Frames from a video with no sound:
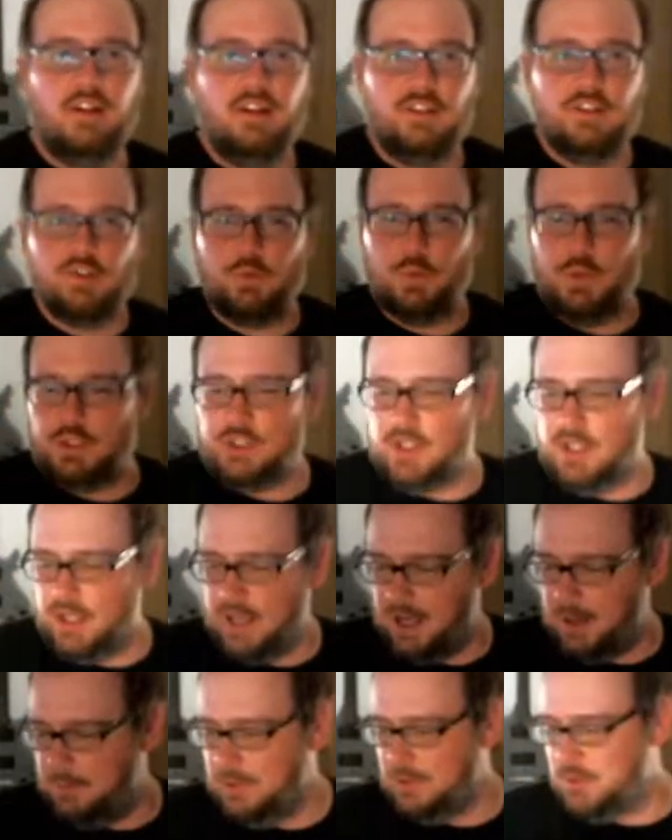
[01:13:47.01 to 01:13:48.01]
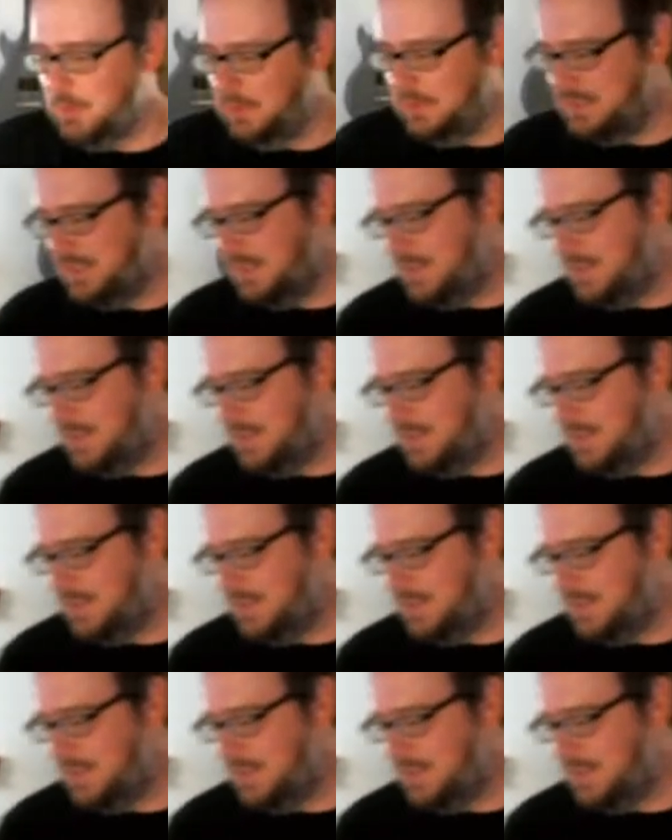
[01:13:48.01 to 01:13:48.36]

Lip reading: Switching cabinets once